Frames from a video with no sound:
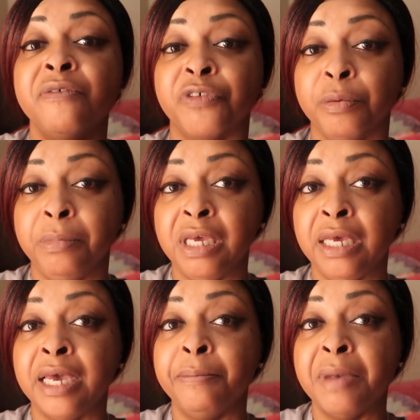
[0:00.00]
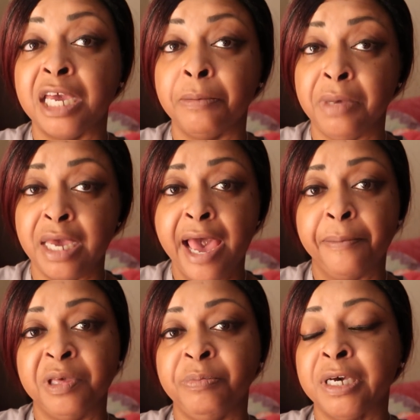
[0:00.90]
for me and making me
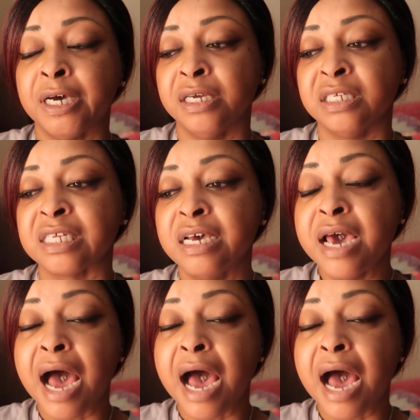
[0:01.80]
happy because